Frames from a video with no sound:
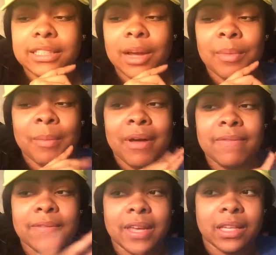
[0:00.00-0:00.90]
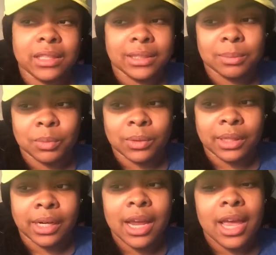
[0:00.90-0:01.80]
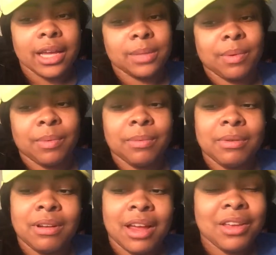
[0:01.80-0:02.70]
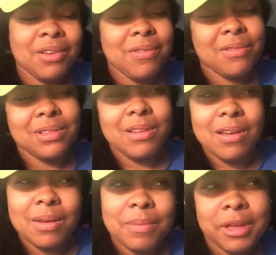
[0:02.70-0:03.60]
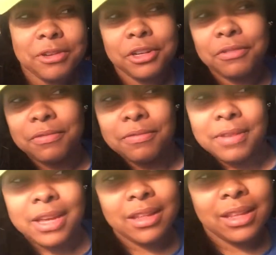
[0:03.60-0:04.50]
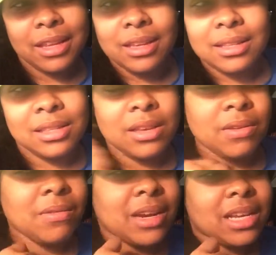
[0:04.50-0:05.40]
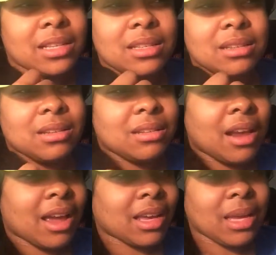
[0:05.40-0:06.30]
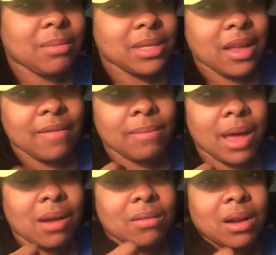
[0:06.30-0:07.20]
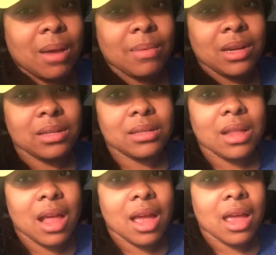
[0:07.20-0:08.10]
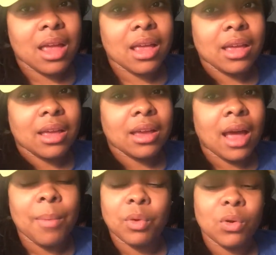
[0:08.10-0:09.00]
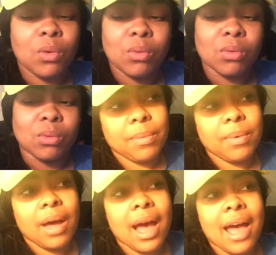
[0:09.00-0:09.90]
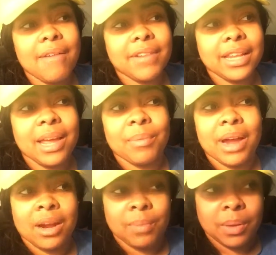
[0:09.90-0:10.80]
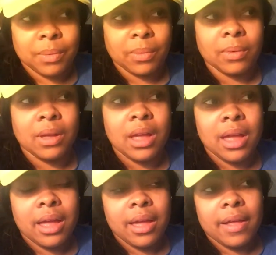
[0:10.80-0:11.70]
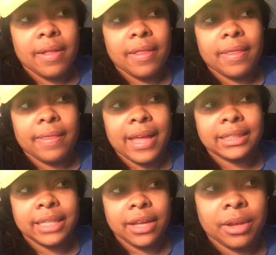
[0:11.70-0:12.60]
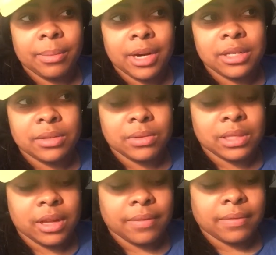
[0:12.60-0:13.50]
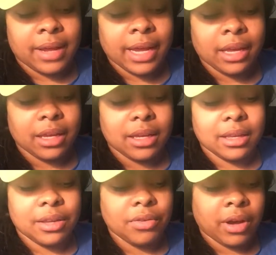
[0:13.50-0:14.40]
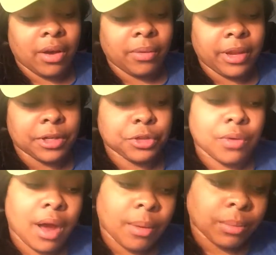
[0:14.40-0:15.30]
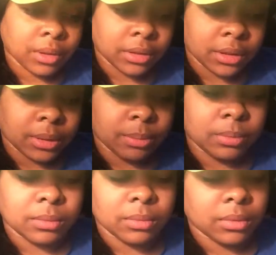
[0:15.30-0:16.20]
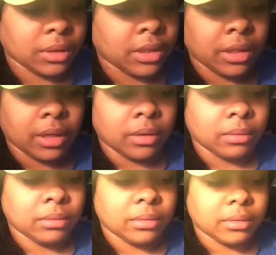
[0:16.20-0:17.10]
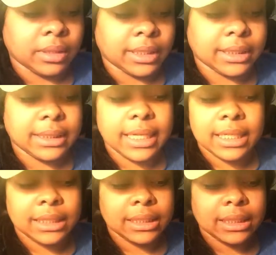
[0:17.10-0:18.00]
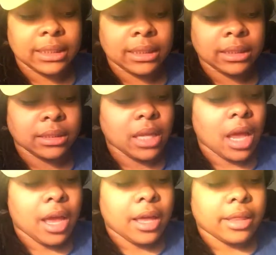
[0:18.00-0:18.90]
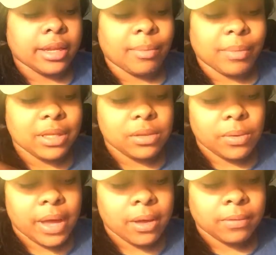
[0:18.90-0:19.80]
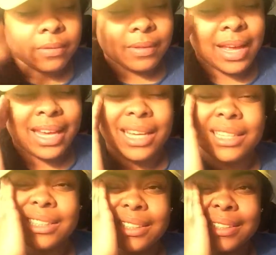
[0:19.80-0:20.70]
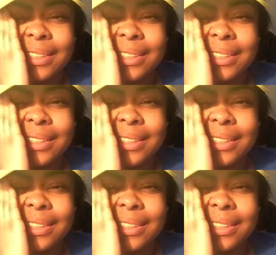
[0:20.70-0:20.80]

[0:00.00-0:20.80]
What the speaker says: talking about my feelings more, because people be like, you don't talk about your feelings, you need to not keep stuff bottled up. And it's like, I'm cool. I really admire the people that their personal stuff, like, you know, their traumas, you know, their sicknesses, their mental health. Like, it's